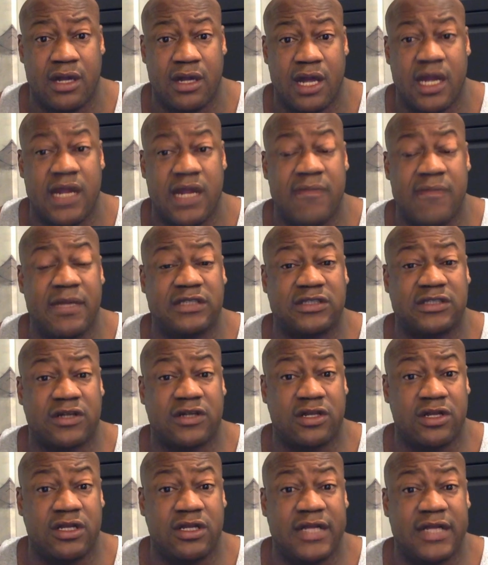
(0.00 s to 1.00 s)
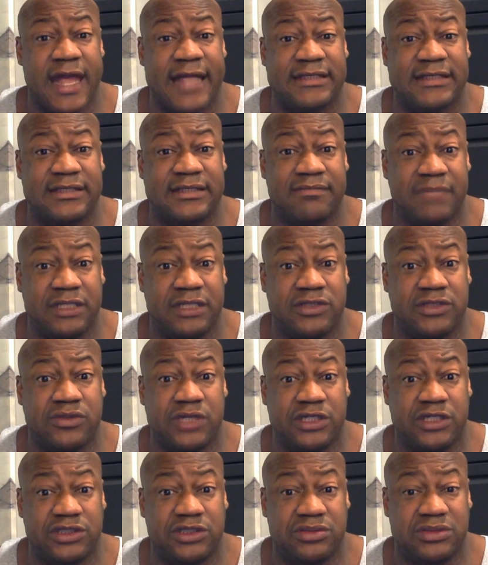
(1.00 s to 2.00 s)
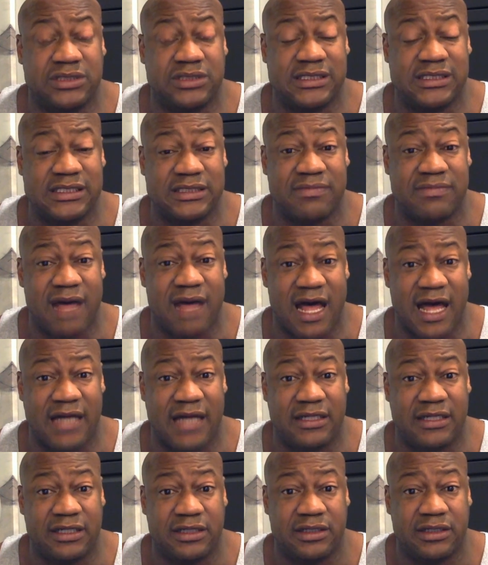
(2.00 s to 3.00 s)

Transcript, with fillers: And he must have clearly had some mental issues in his mind.